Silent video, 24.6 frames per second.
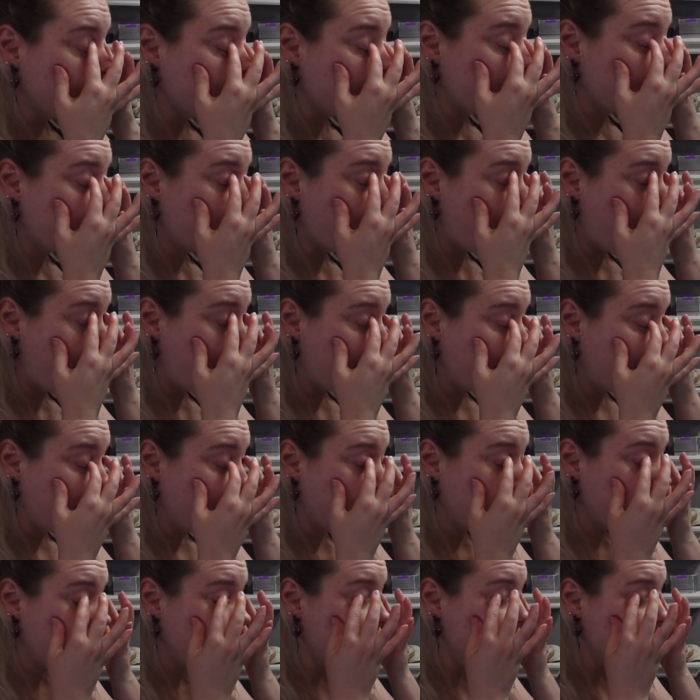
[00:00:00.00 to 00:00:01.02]
to your
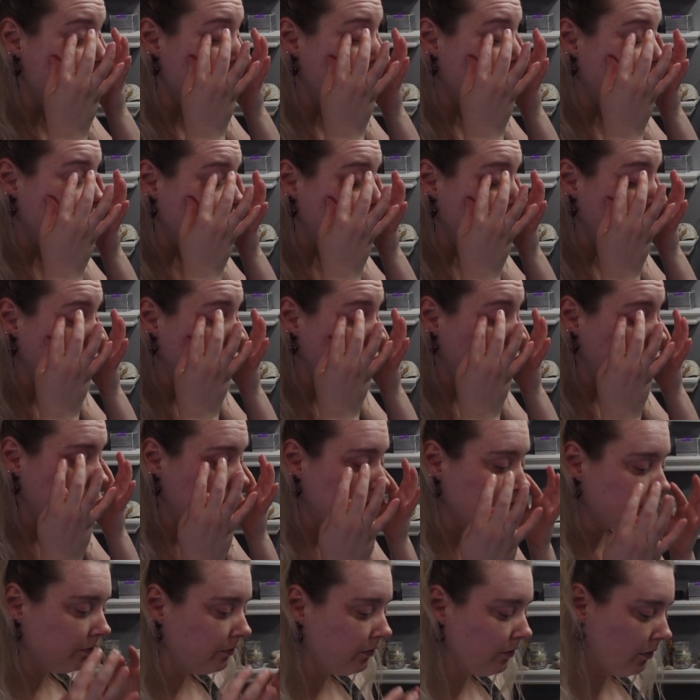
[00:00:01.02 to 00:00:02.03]
eyelids
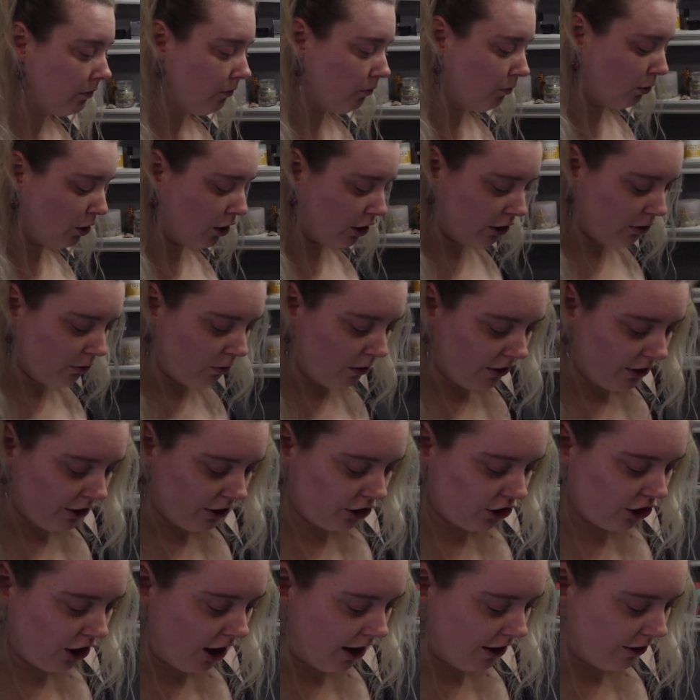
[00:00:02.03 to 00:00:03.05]
where you want the
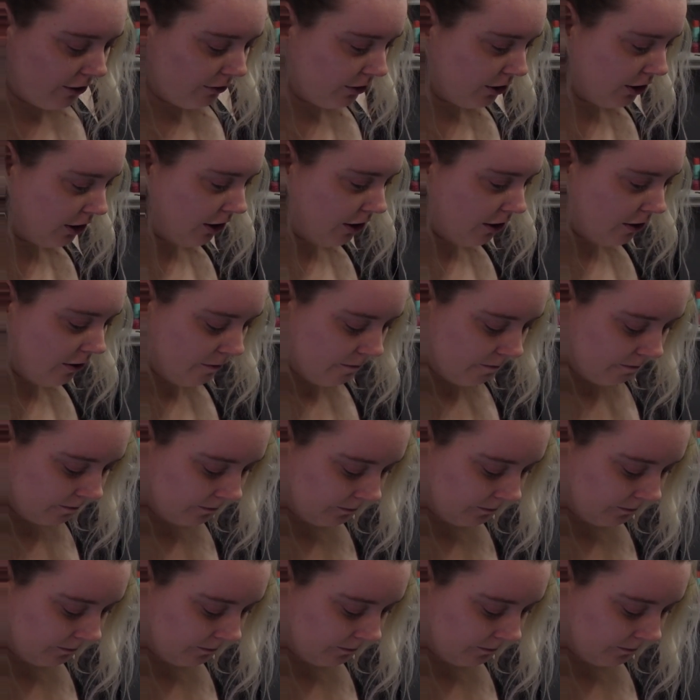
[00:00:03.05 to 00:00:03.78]
shadow to go.